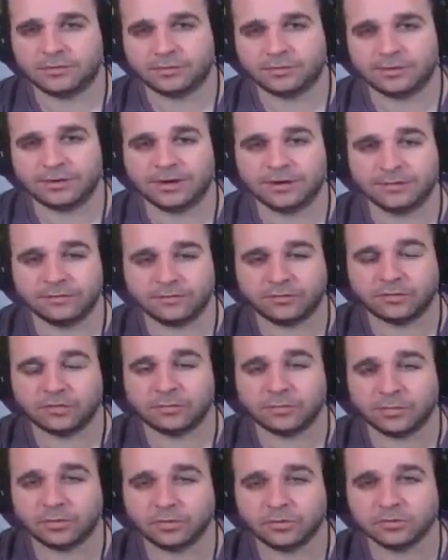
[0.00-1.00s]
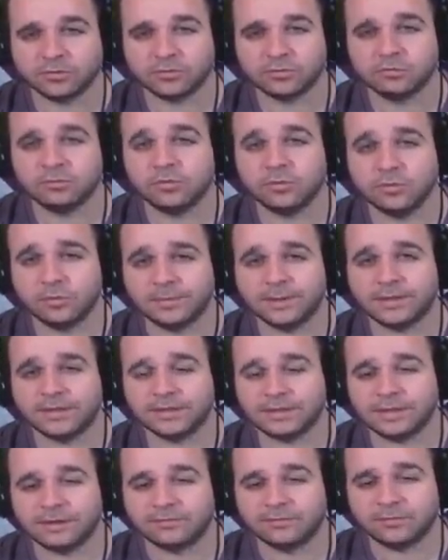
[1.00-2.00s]
3 to 4 pulls will be a
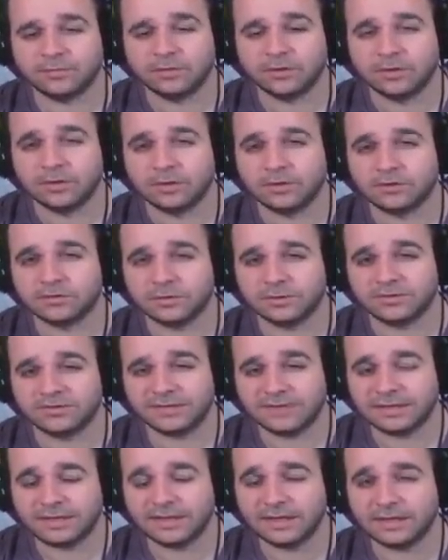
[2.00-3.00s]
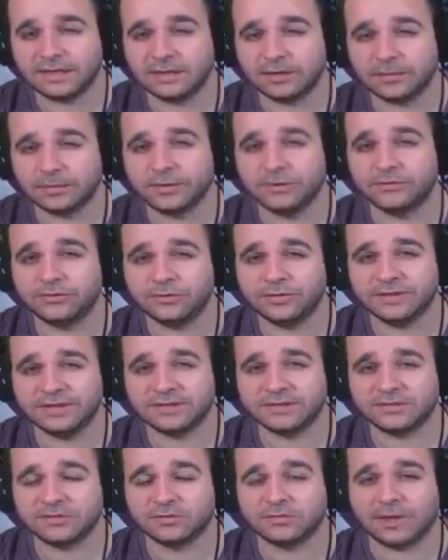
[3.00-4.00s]
level. We sit here and we do
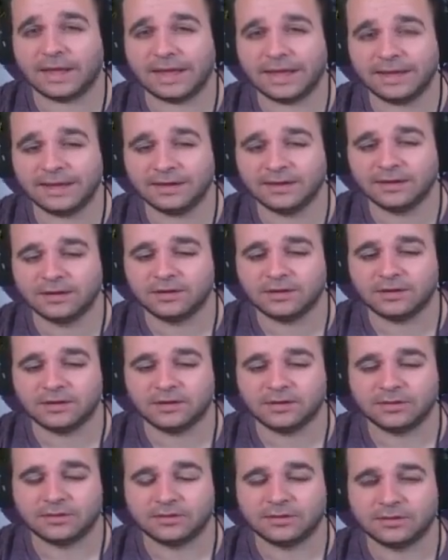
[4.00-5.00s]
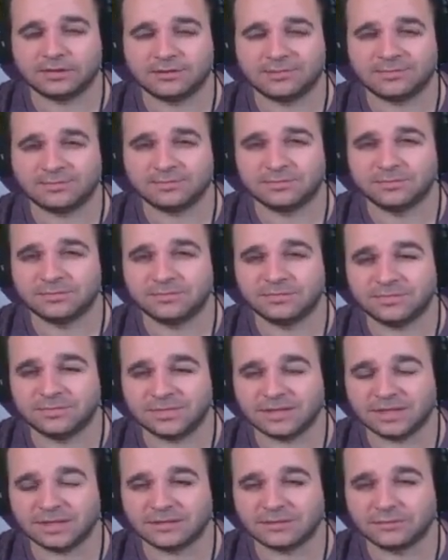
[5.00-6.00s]
this till 8.
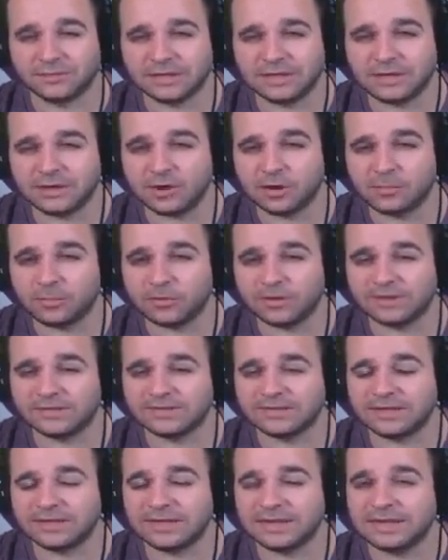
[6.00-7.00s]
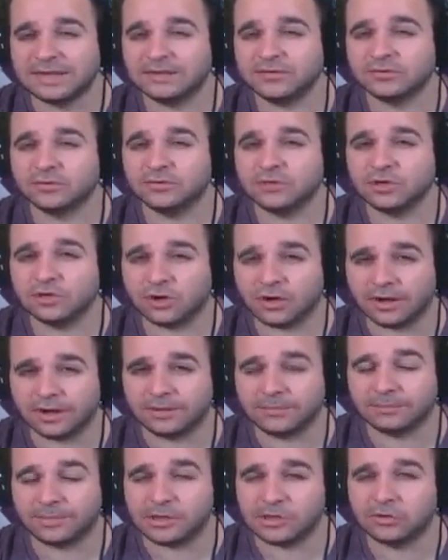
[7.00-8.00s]
There's really no point sitting here till
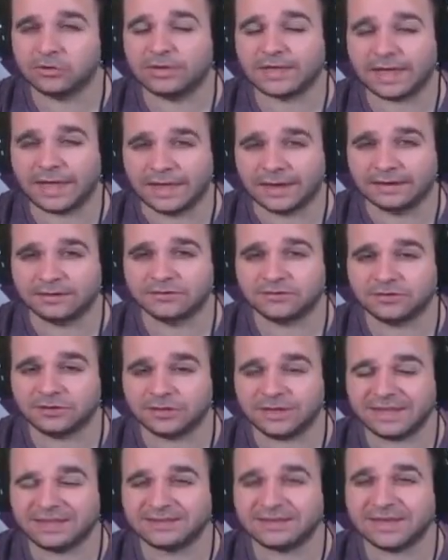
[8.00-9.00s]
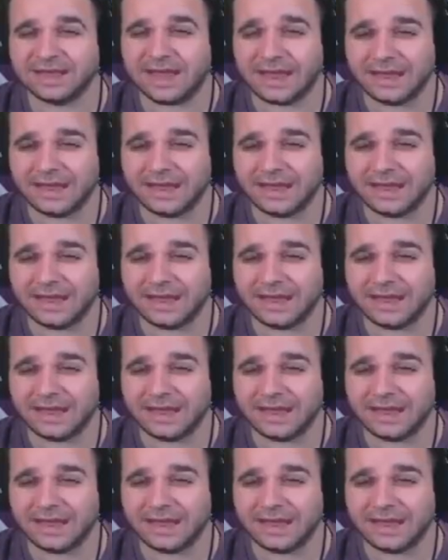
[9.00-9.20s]
9, but you can. So get to